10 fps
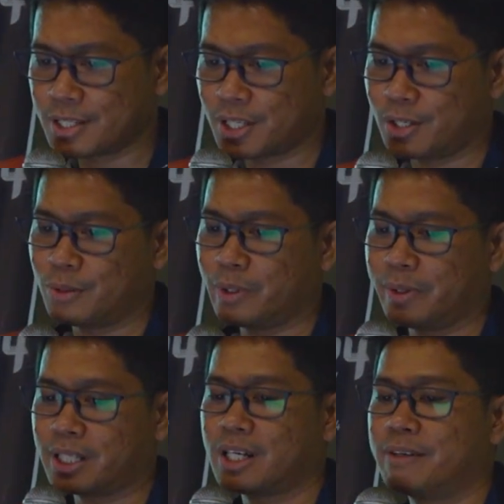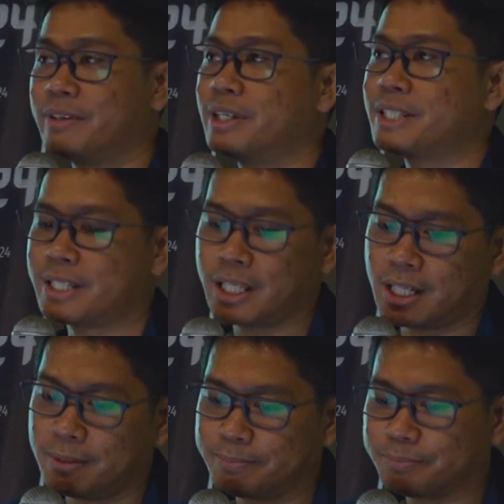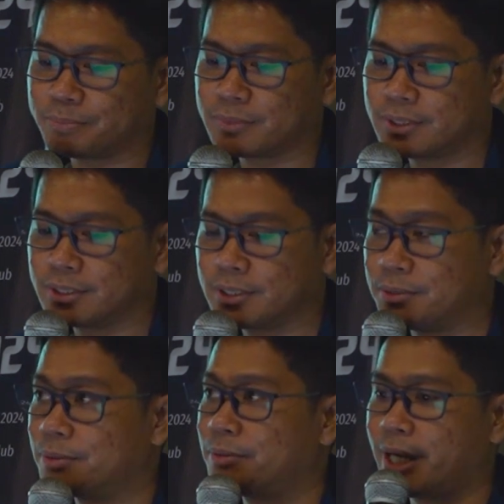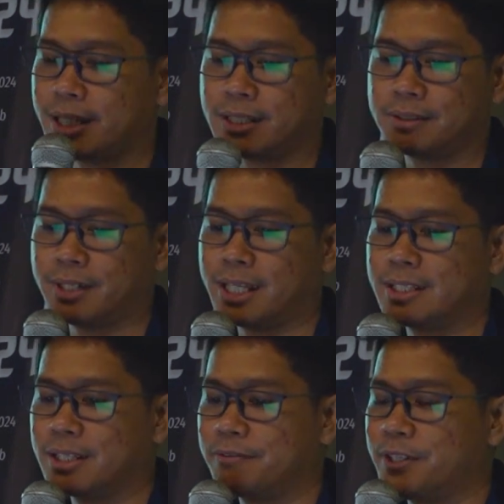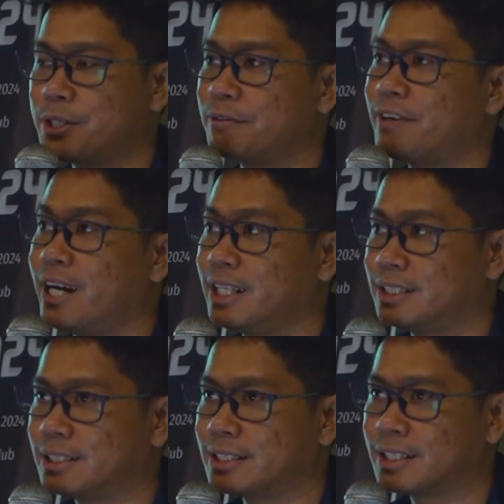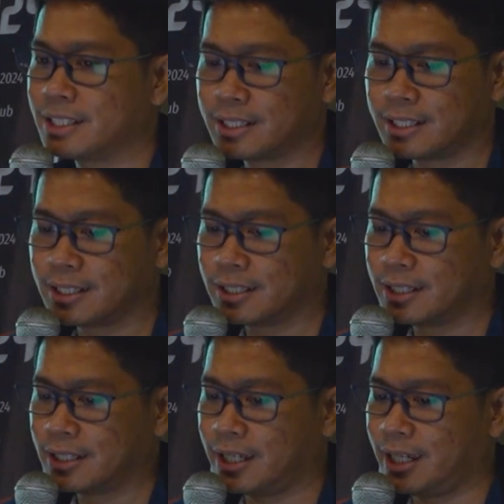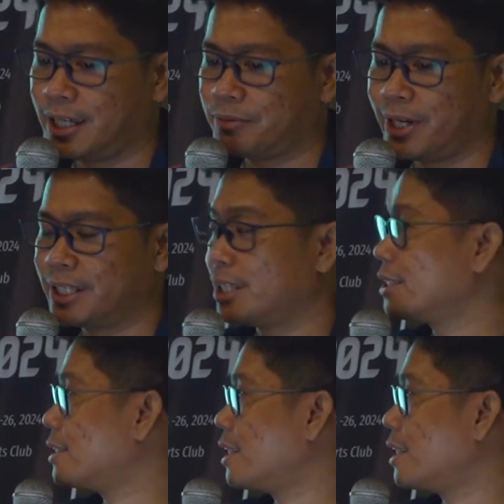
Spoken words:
So we will cover setup, writing feature files, and writing